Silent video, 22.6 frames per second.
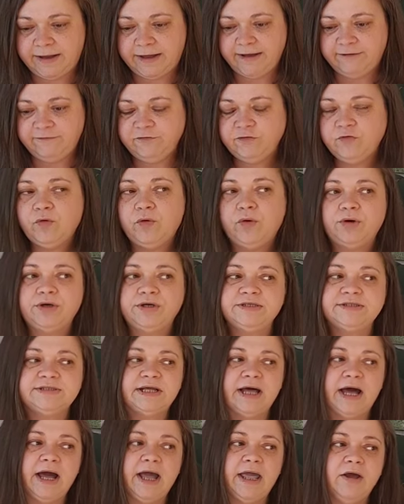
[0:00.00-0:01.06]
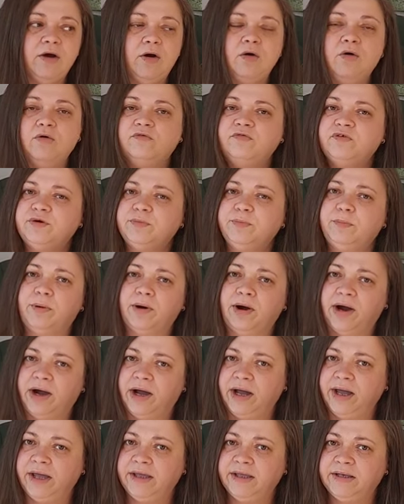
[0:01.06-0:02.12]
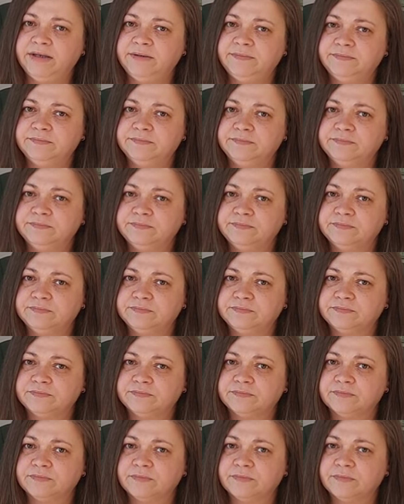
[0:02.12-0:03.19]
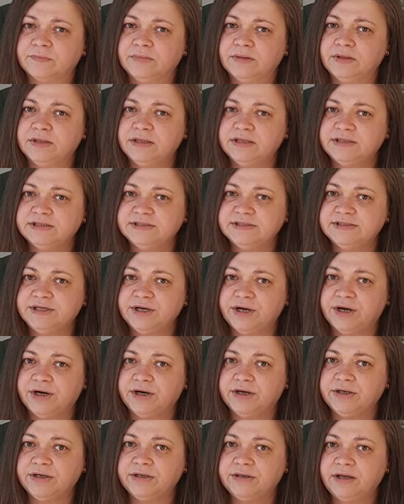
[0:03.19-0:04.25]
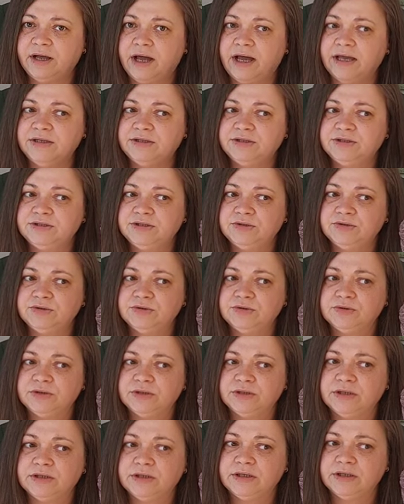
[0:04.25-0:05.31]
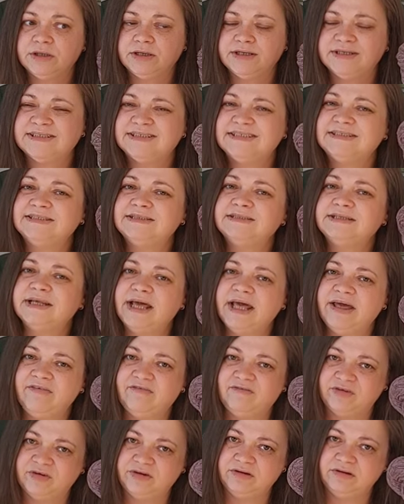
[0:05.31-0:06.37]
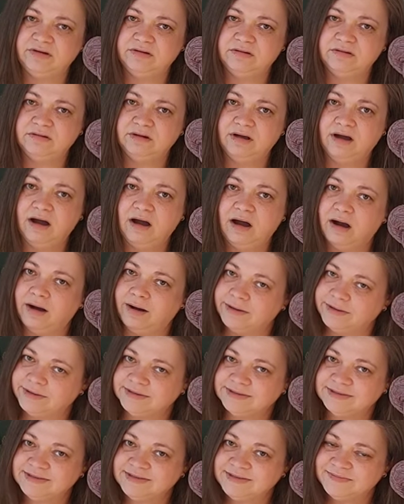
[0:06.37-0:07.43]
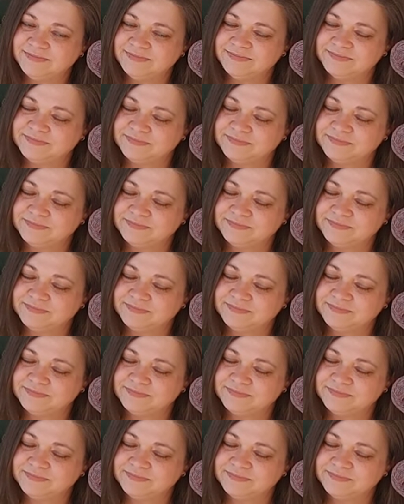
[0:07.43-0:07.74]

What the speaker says: of course I overbuy this yarn. I took 7 hunks.